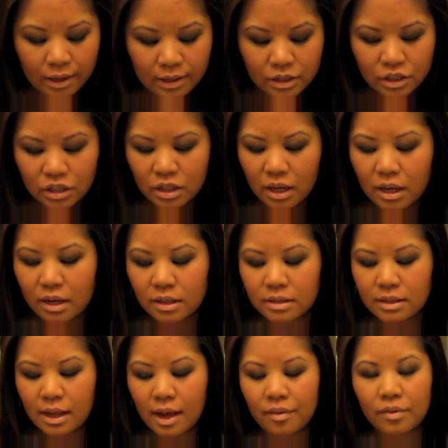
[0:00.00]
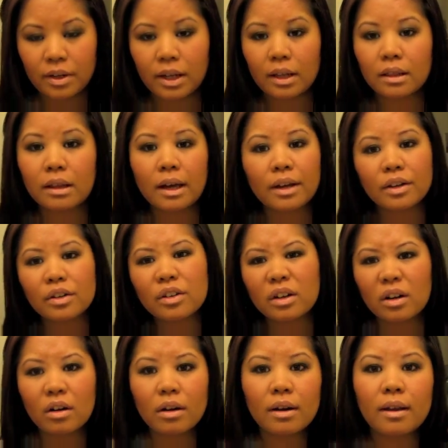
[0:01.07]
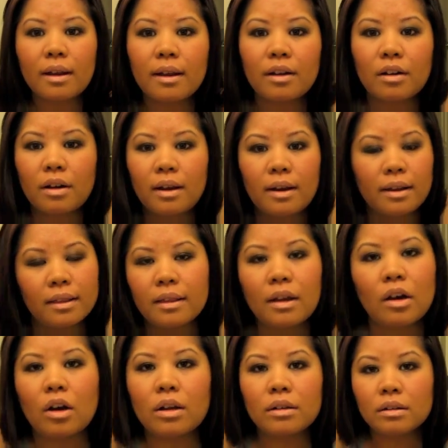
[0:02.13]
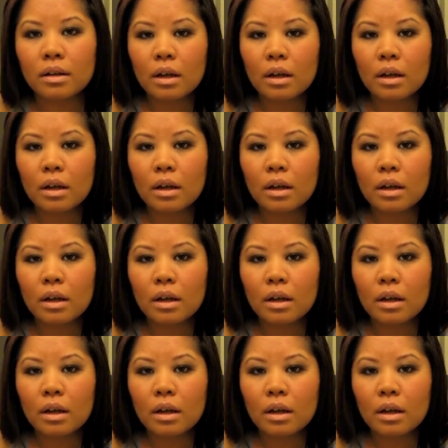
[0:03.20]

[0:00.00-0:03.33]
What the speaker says: It should not have any liner on it or anything on.